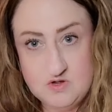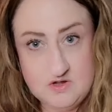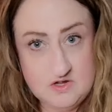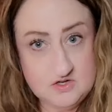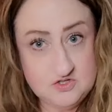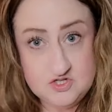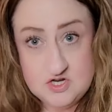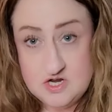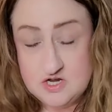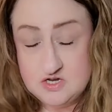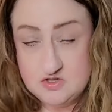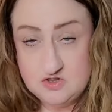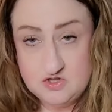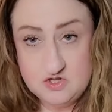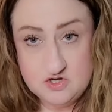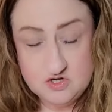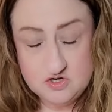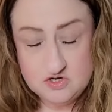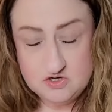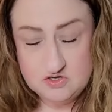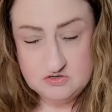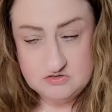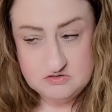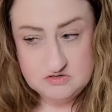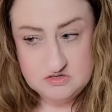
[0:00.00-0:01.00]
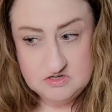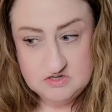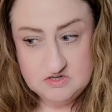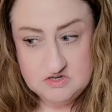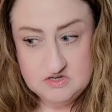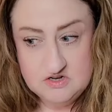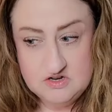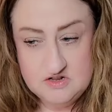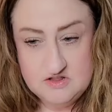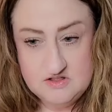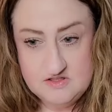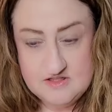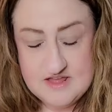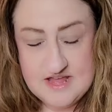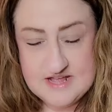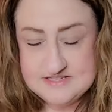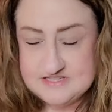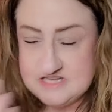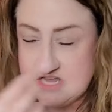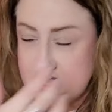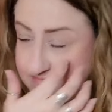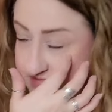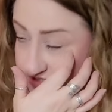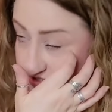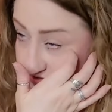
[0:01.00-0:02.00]
a juggler,
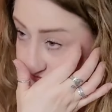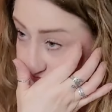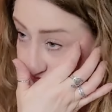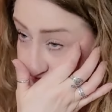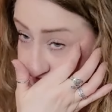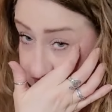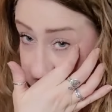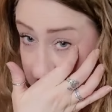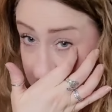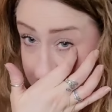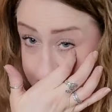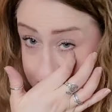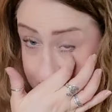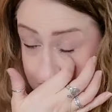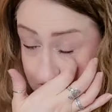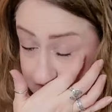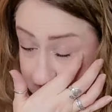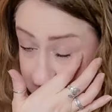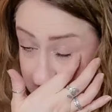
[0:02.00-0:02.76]
that's how much free time